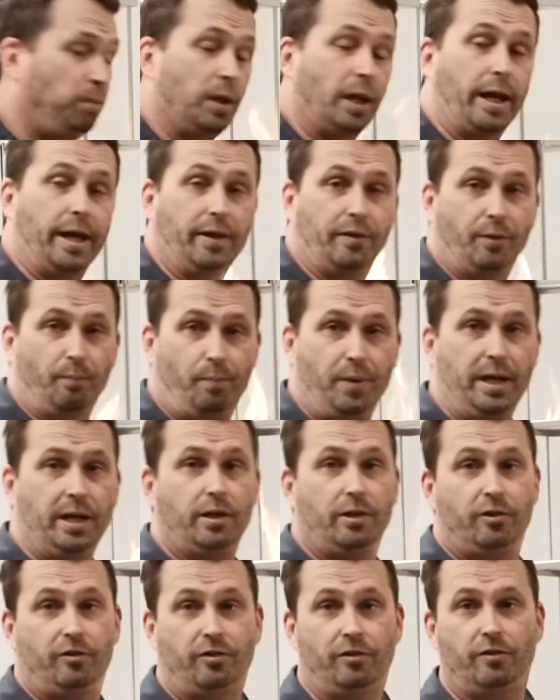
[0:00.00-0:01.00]
plate, the
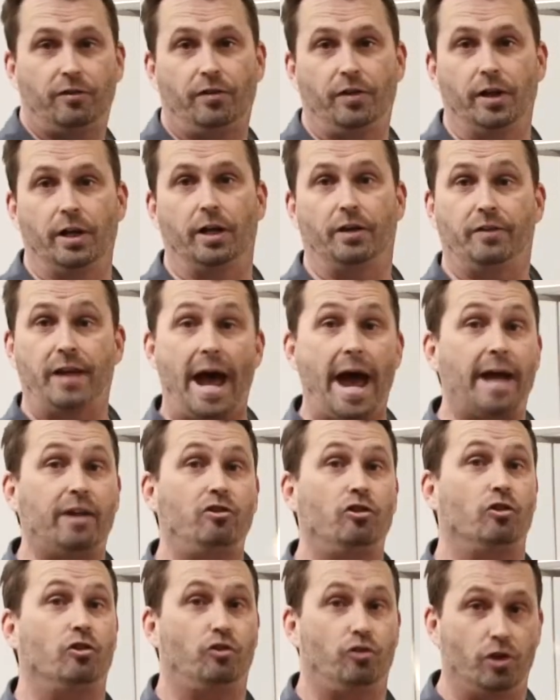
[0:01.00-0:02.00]
piece that attaches